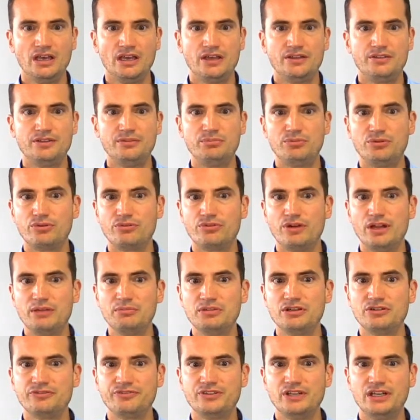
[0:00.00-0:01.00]
The
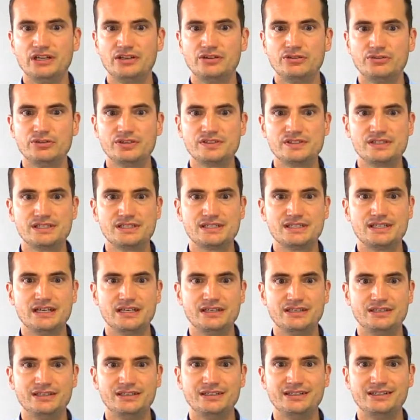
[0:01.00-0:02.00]
programming of the encoders is
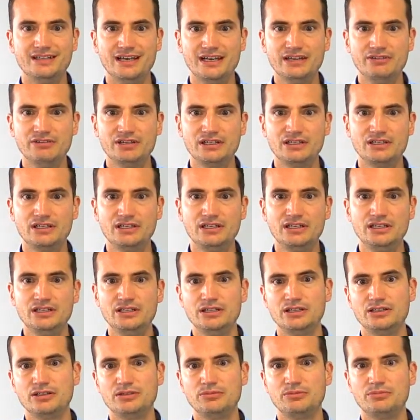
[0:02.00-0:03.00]
done directly
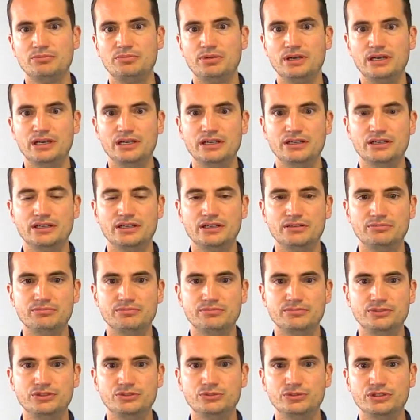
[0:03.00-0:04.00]
by
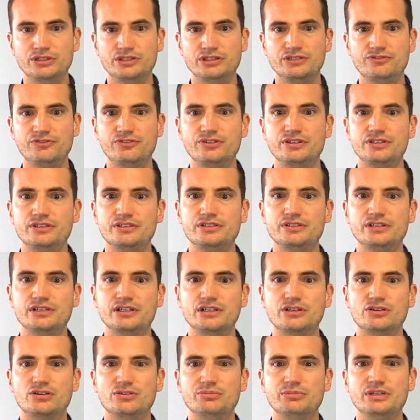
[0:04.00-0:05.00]
doing different
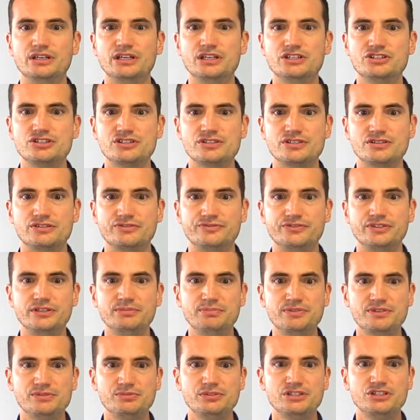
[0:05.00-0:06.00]
combinations of
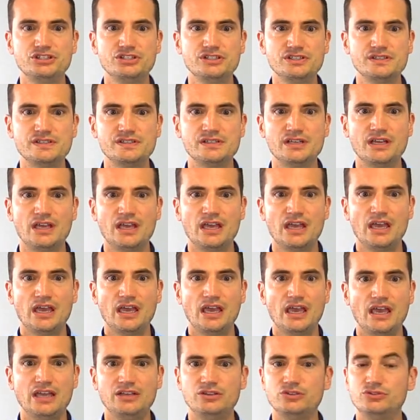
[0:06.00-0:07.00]
DIP switches,
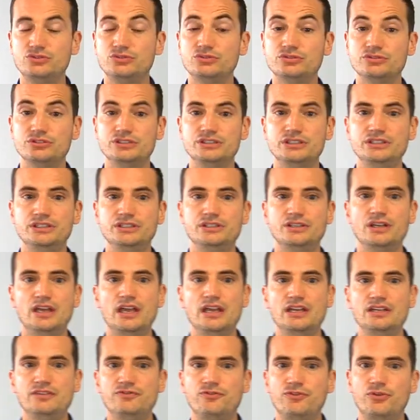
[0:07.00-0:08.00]
and you do not need
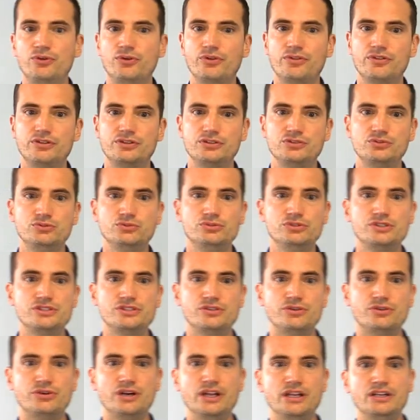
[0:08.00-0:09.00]
any further tools
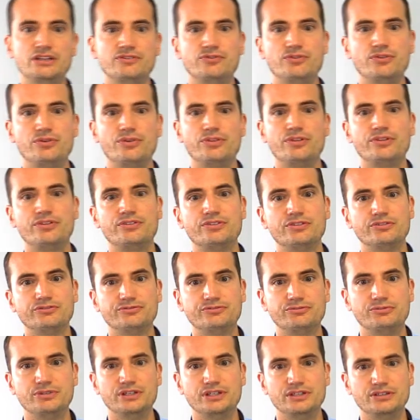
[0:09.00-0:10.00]
or any further
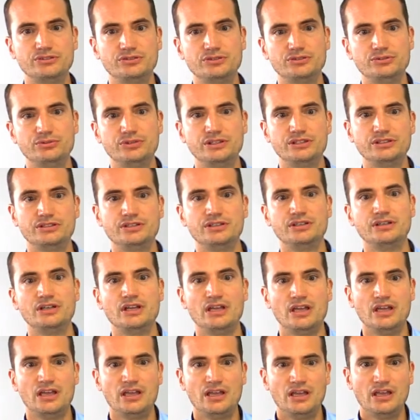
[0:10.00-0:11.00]
software to do it.
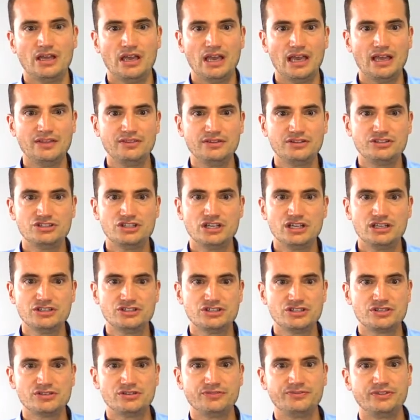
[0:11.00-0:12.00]
And the
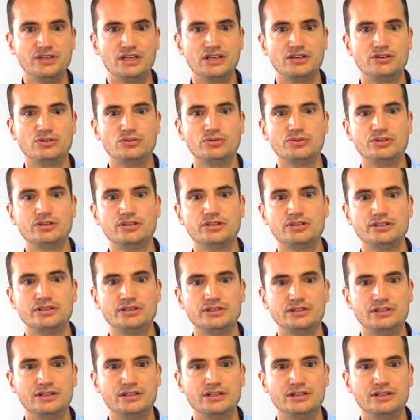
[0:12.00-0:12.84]
changes of the encoder